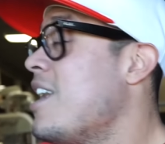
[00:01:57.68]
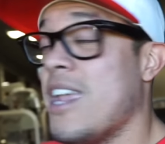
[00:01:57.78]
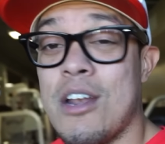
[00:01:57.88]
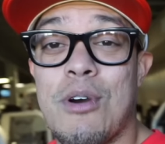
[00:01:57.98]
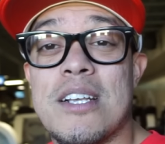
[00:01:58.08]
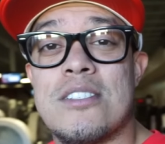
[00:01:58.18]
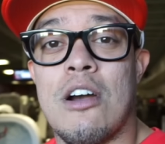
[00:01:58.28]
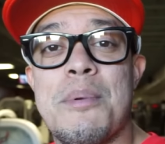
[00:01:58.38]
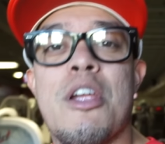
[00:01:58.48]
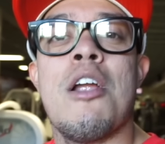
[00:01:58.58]
Anyway, so
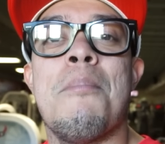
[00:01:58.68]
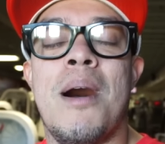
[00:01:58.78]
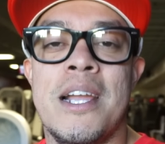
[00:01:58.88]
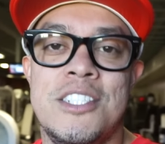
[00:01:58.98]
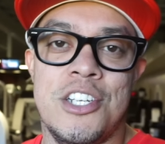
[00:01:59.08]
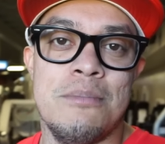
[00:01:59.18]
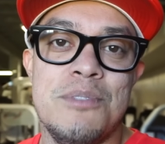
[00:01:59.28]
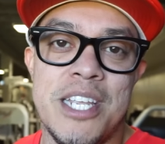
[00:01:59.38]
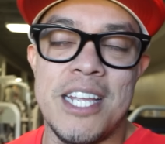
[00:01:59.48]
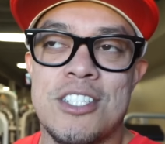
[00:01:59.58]
I'm here at my gym,
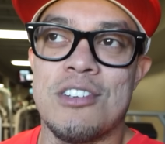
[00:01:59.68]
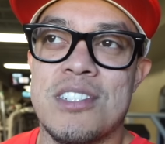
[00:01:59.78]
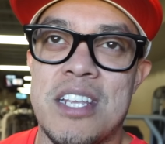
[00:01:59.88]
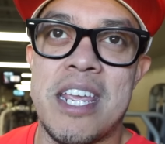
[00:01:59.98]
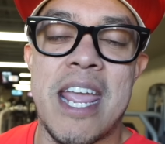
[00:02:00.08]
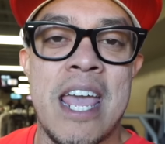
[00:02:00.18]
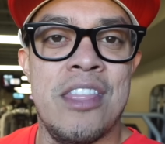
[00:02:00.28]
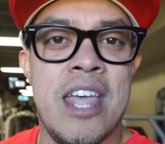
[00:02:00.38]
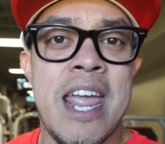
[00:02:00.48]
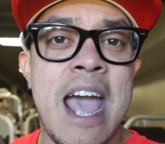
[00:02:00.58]
THRC,
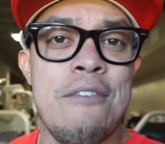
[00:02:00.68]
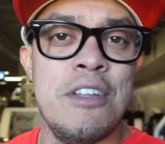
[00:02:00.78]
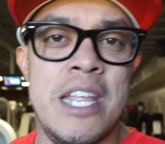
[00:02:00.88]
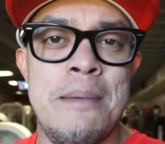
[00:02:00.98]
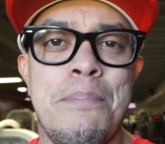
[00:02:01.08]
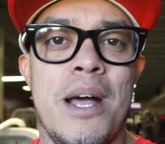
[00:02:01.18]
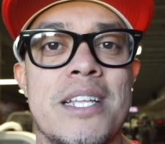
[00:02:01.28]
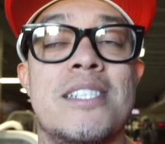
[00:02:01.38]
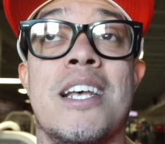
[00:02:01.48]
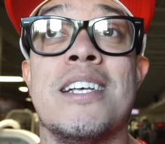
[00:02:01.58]
and they have an
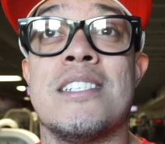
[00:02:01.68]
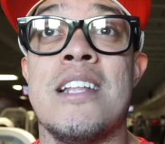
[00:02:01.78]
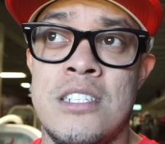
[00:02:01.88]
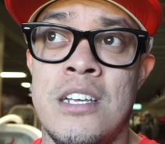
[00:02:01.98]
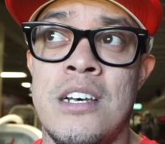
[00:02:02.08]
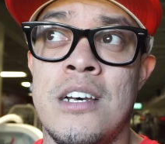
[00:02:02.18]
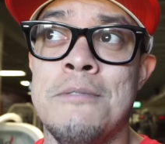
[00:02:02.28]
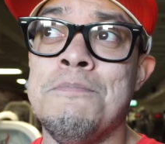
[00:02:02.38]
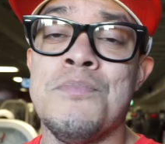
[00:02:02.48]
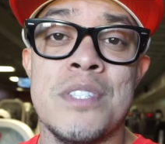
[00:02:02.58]
in-body test to
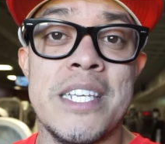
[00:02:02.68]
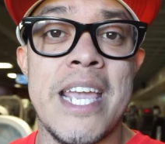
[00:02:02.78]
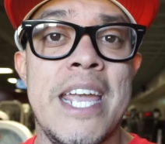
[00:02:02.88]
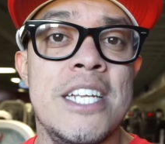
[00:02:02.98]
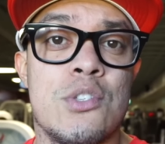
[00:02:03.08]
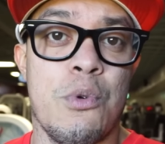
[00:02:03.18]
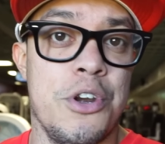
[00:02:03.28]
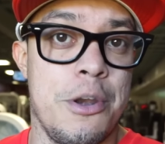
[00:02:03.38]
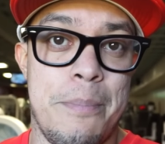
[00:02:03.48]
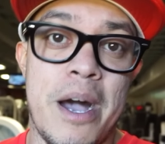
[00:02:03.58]
gauge
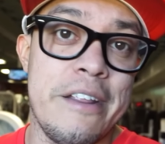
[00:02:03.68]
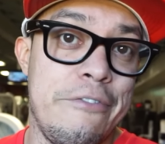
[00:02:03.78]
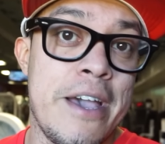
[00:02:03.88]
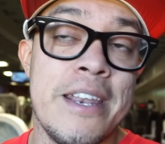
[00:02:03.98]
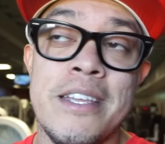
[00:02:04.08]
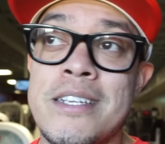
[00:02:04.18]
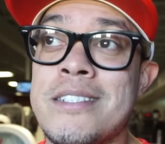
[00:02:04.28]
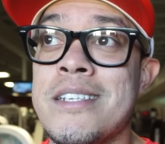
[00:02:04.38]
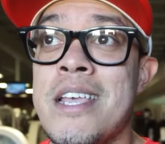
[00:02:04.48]
where your body fat is.